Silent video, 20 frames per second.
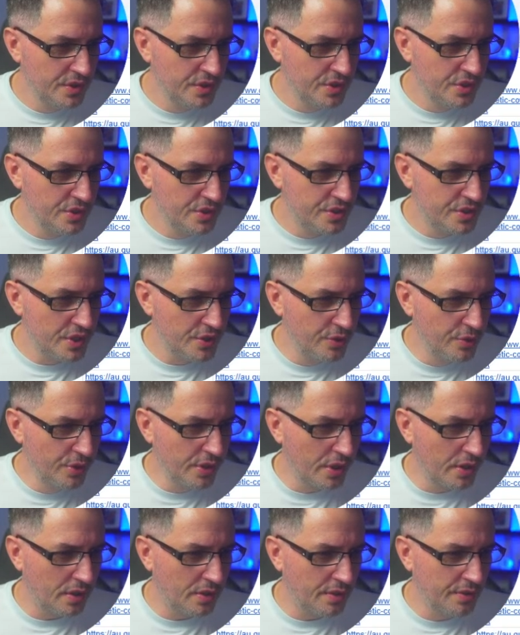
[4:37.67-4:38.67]

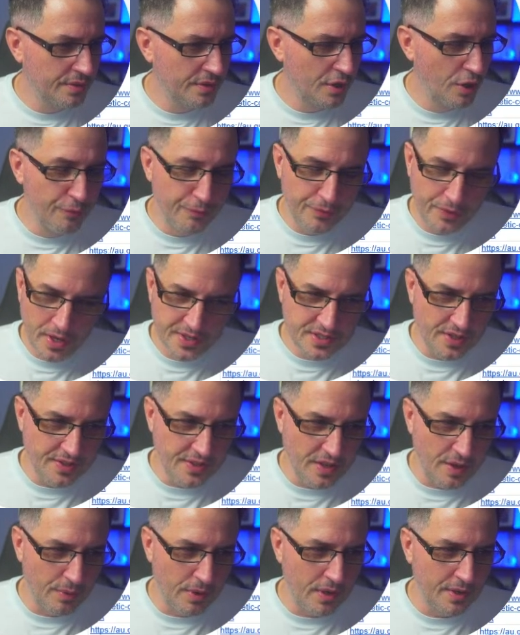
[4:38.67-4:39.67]
Chinooka. Hopefully I said
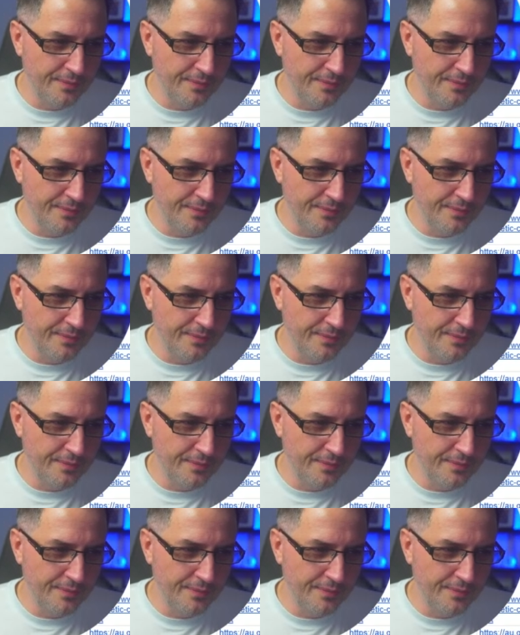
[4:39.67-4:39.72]
that right.